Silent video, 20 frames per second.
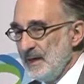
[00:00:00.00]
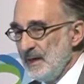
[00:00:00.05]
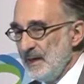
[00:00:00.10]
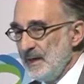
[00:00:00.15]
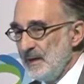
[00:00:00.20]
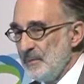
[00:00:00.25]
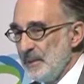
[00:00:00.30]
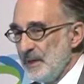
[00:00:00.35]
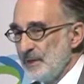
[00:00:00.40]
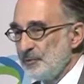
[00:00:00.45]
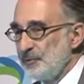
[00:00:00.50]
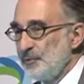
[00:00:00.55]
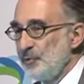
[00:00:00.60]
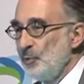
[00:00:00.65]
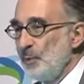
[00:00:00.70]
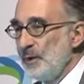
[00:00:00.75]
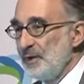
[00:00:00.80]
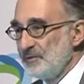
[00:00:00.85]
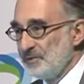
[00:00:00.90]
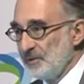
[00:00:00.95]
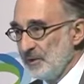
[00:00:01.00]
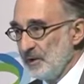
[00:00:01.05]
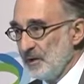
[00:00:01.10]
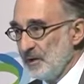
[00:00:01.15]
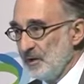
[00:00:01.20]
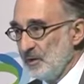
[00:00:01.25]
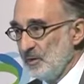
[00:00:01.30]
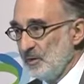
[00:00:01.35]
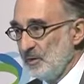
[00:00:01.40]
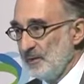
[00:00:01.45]
And about 2 weeks
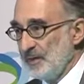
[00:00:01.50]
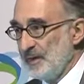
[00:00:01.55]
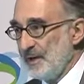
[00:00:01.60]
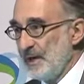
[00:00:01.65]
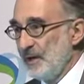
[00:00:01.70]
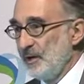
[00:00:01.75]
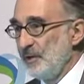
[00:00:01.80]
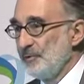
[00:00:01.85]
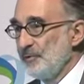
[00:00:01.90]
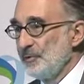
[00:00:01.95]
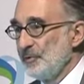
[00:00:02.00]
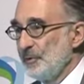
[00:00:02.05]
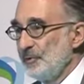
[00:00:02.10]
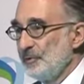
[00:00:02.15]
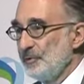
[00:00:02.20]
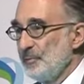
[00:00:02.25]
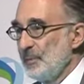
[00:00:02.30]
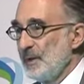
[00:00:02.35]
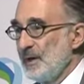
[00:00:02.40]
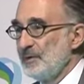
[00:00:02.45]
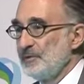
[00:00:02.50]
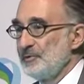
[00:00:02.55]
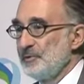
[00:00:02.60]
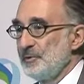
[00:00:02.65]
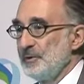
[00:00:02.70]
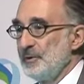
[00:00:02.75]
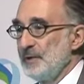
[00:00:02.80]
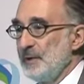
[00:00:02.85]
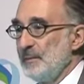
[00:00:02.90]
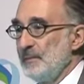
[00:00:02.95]
ago, the council
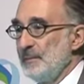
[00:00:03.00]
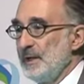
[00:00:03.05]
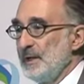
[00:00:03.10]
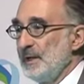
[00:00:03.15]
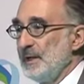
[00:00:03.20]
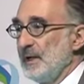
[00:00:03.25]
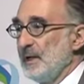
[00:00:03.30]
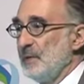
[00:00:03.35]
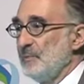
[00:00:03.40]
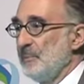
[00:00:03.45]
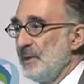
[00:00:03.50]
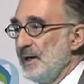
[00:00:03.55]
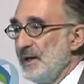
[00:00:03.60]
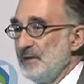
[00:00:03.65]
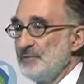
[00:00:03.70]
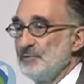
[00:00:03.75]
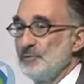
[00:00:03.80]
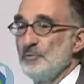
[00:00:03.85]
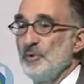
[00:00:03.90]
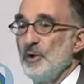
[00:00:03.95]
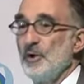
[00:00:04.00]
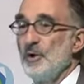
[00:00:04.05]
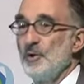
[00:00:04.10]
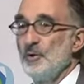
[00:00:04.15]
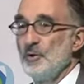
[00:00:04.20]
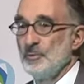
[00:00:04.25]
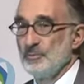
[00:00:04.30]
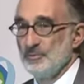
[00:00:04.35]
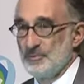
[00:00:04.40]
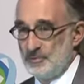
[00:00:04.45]
sponsored a meeting on passive
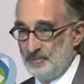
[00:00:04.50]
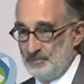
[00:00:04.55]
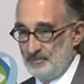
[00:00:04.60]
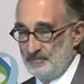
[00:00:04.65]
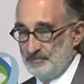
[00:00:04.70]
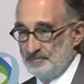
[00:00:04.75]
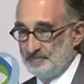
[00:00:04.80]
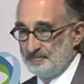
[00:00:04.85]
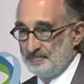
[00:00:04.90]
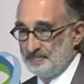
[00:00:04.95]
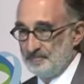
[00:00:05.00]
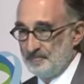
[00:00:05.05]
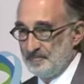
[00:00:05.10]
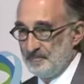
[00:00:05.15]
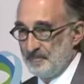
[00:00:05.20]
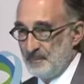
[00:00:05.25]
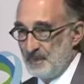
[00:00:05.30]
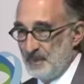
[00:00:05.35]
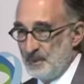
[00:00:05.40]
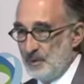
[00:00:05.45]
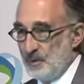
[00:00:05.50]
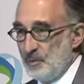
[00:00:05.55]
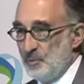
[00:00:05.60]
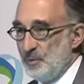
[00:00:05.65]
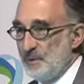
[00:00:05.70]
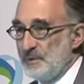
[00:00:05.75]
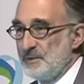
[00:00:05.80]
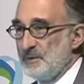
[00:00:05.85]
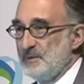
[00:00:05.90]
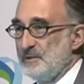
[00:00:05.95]
homes.
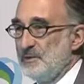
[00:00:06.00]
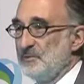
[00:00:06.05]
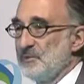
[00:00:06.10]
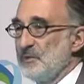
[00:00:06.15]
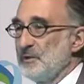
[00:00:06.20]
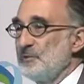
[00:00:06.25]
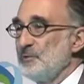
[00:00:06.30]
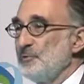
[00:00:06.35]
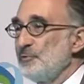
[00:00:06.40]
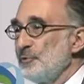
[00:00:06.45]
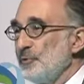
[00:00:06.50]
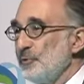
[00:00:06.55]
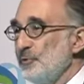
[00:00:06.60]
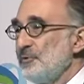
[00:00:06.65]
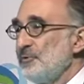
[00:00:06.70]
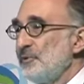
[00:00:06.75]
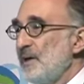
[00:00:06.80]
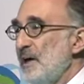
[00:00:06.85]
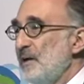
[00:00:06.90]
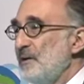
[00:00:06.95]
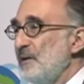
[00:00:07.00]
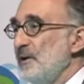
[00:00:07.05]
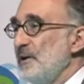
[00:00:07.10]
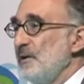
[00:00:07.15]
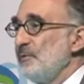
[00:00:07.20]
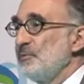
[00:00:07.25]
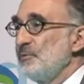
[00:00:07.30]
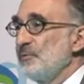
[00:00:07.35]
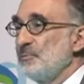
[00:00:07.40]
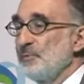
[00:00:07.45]
We did this on the first Saturday
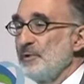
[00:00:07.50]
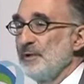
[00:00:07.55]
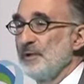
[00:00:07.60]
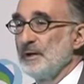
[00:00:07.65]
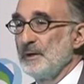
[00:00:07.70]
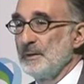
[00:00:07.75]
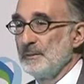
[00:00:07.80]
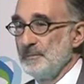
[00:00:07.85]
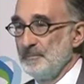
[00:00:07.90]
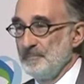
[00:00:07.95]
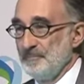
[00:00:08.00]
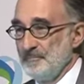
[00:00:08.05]
of spring,